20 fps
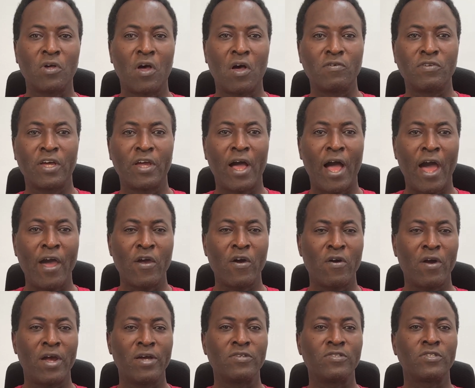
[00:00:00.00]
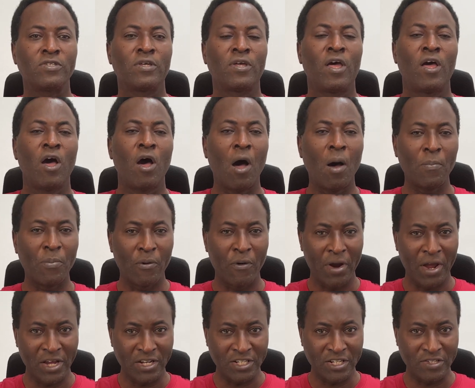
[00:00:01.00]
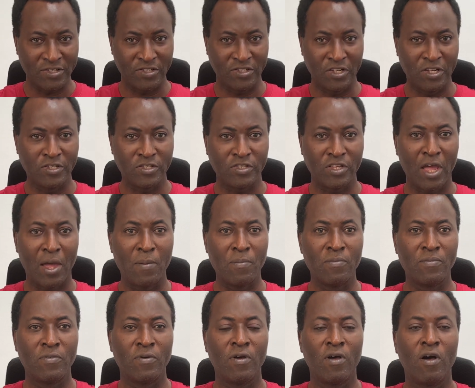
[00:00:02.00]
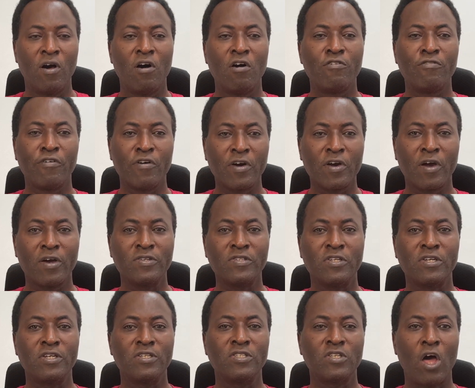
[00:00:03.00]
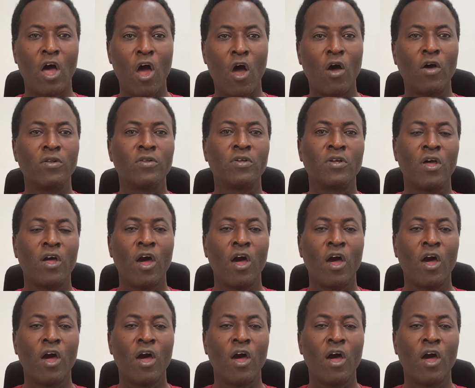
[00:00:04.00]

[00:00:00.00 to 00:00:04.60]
of the iOS operating system focuses on